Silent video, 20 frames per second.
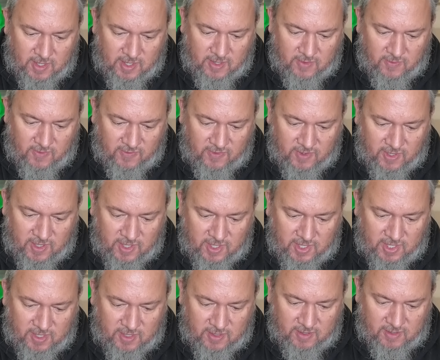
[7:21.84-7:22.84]
Then we've
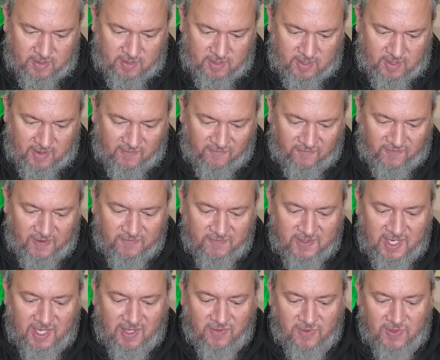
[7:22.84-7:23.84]
got
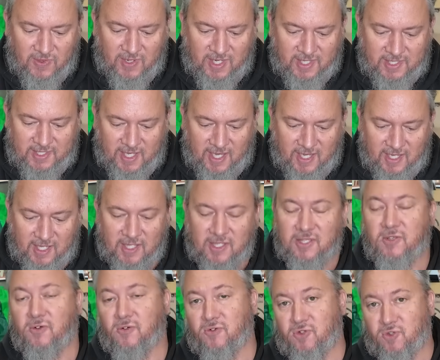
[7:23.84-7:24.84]
15
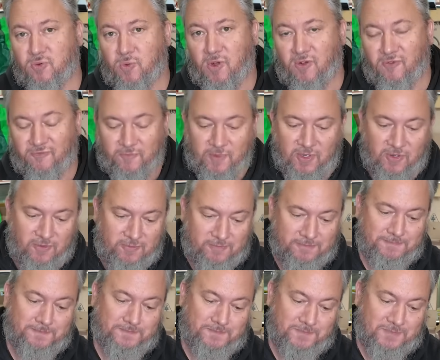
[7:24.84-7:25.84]
30-seconds or 12 mil,
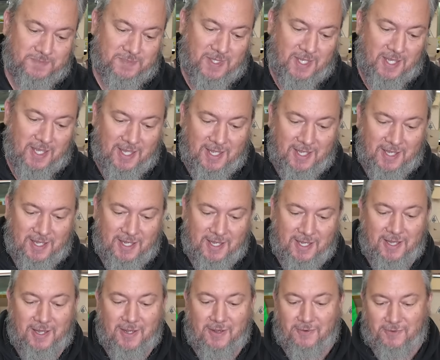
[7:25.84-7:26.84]

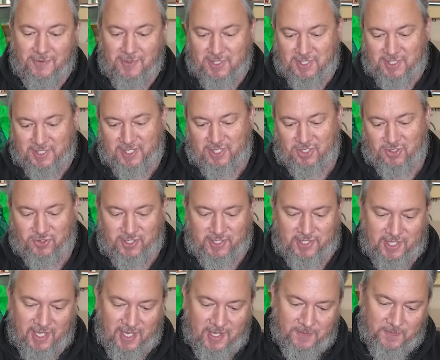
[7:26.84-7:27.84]
which is
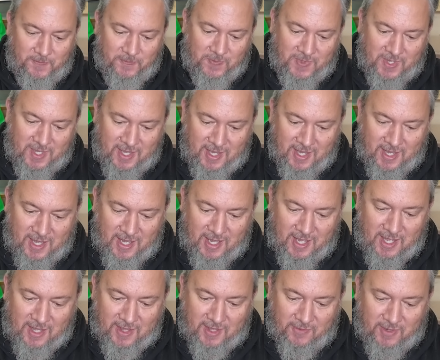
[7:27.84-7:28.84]
interesting.
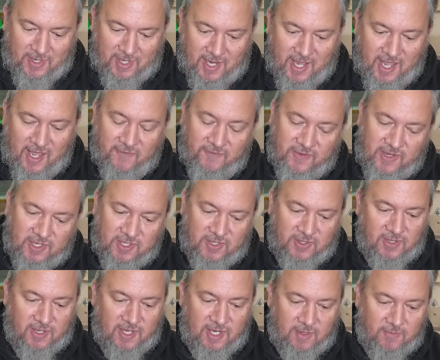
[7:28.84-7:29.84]
Then we've got 1/2 inch
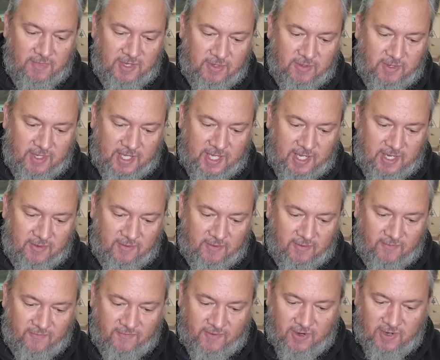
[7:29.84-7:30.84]
13 mil,
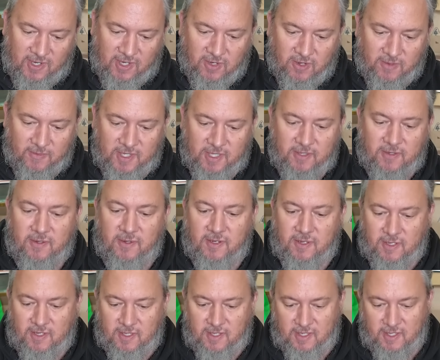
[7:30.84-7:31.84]
again, very common
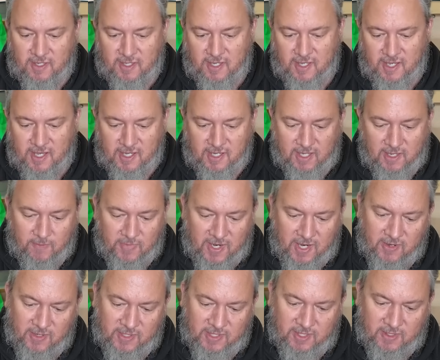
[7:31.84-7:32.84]

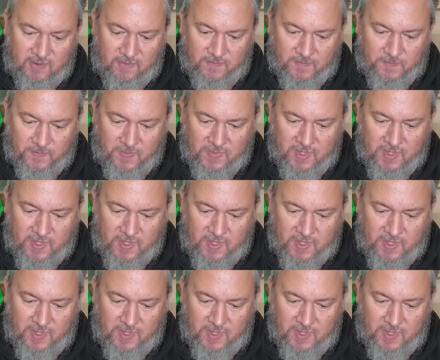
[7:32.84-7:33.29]
comparison.